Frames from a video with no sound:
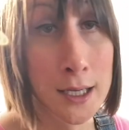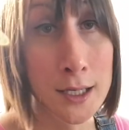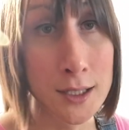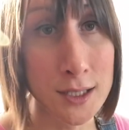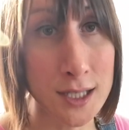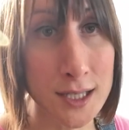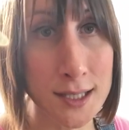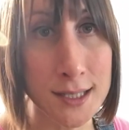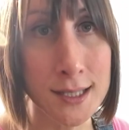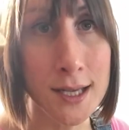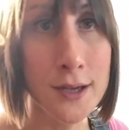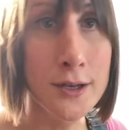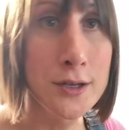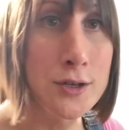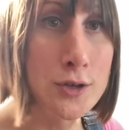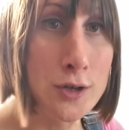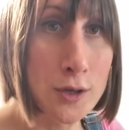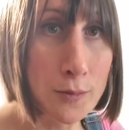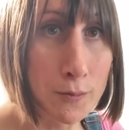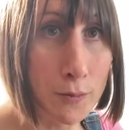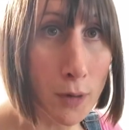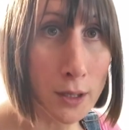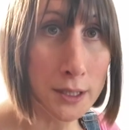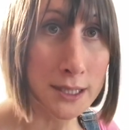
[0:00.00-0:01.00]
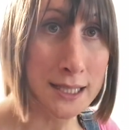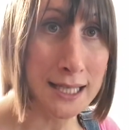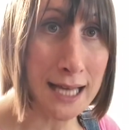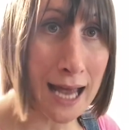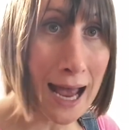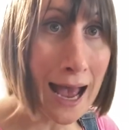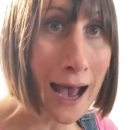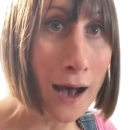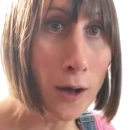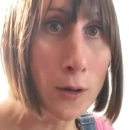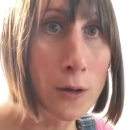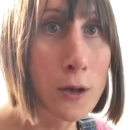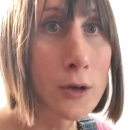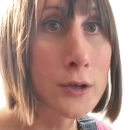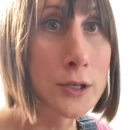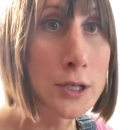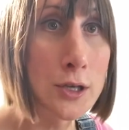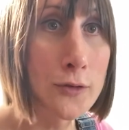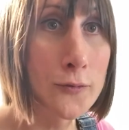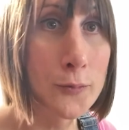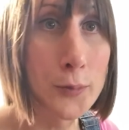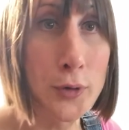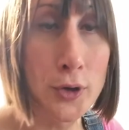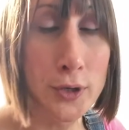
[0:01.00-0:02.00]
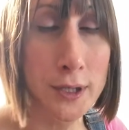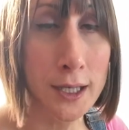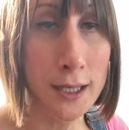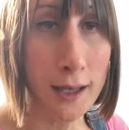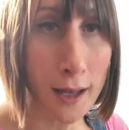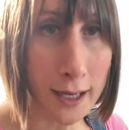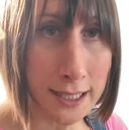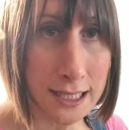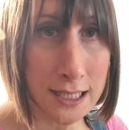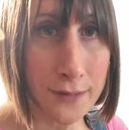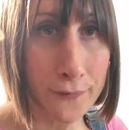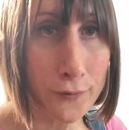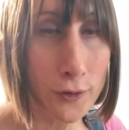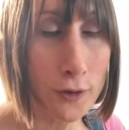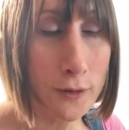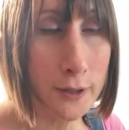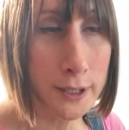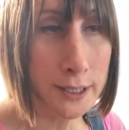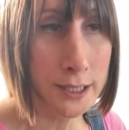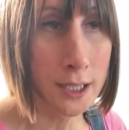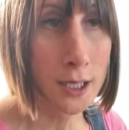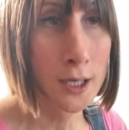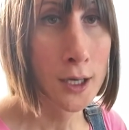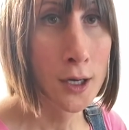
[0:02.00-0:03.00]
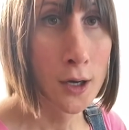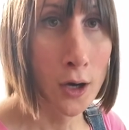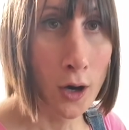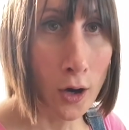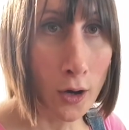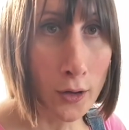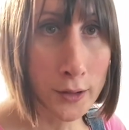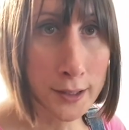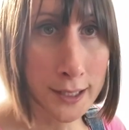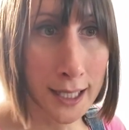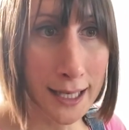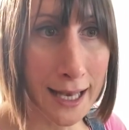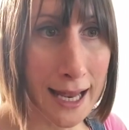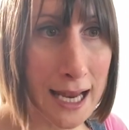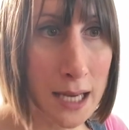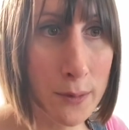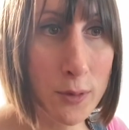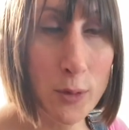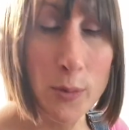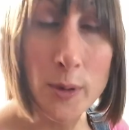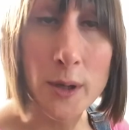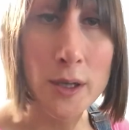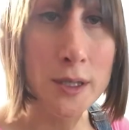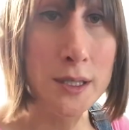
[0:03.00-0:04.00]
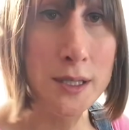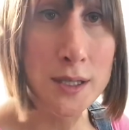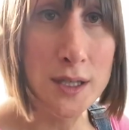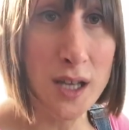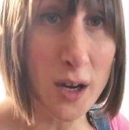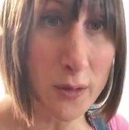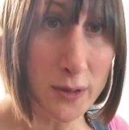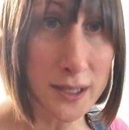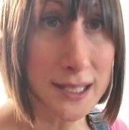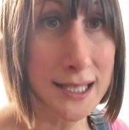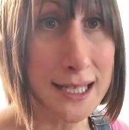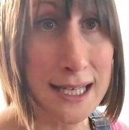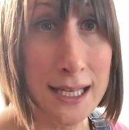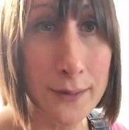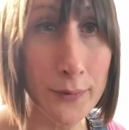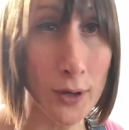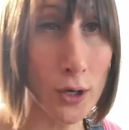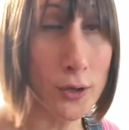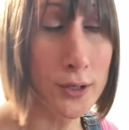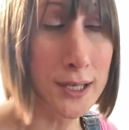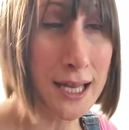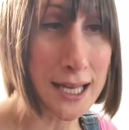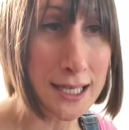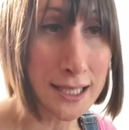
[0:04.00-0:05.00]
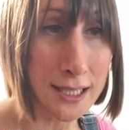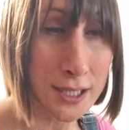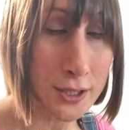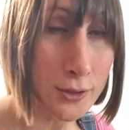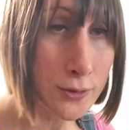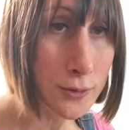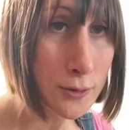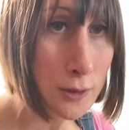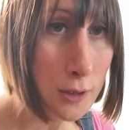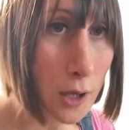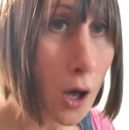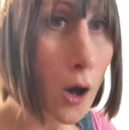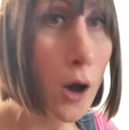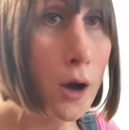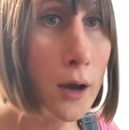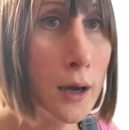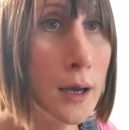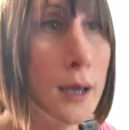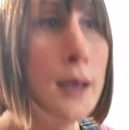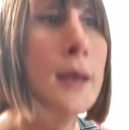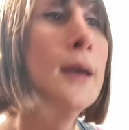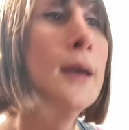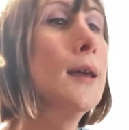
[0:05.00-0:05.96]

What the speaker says: just so you can monitor how long you've put the lighter fluid on the label, because you don't want to leave it on there too long,